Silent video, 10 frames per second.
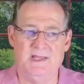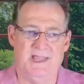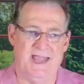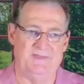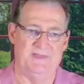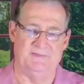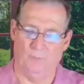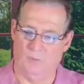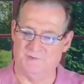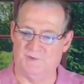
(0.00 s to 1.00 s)
and that
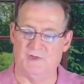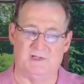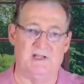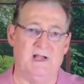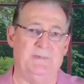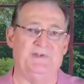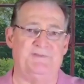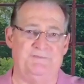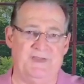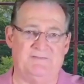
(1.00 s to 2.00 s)
what's going to come is
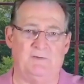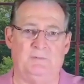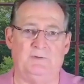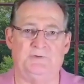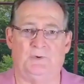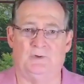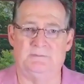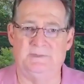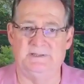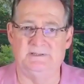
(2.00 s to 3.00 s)
favorable
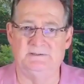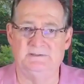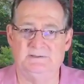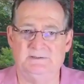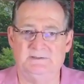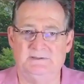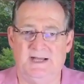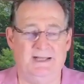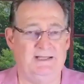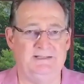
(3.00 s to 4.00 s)
toward me.
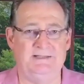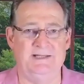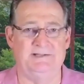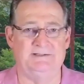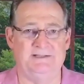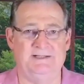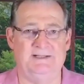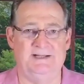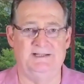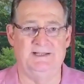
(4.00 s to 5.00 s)
I like that. I,
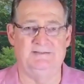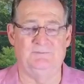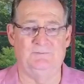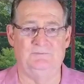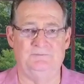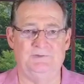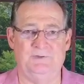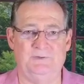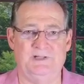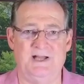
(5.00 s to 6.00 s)
I like, you know,
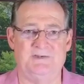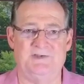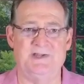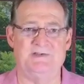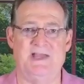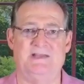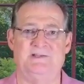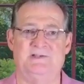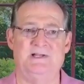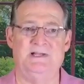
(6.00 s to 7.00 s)
when God says that,
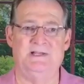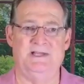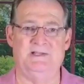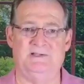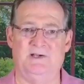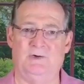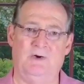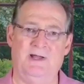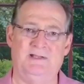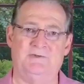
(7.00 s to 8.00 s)
it's, it's like, well,
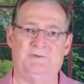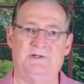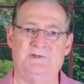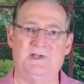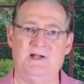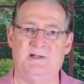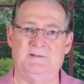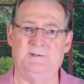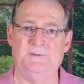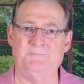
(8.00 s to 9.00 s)
I can trust God.
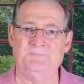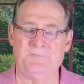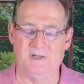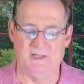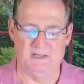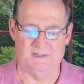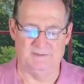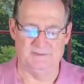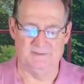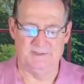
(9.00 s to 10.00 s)
Uh,
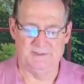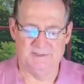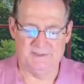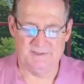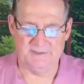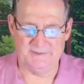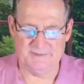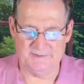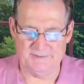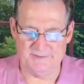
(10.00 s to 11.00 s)
uh,
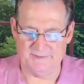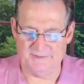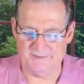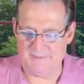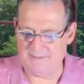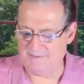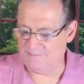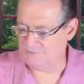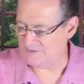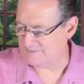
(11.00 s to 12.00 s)
the, the Bible, I'm
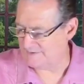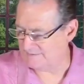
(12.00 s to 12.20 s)
trying to think